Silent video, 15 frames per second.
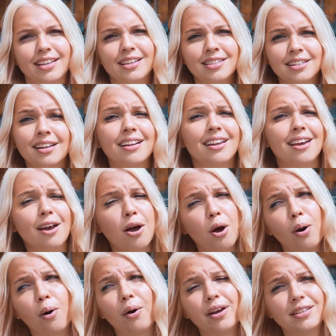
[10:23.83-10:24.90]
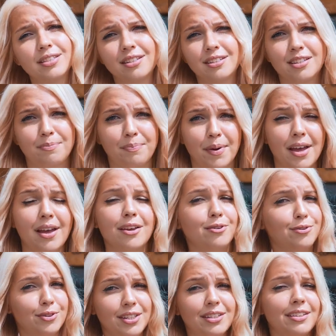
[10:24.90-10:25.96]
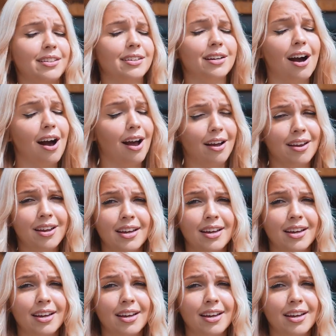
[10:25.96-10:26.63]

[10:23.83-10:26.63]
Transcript: Iskele or SNTP, you need a car.